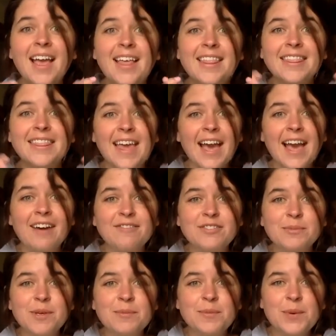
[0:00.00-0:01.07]
They have to
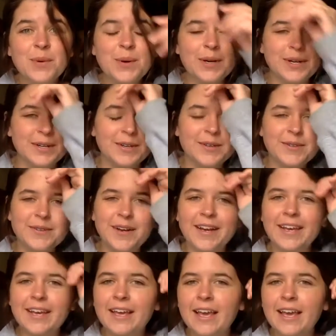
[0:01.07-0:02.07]
be born, right?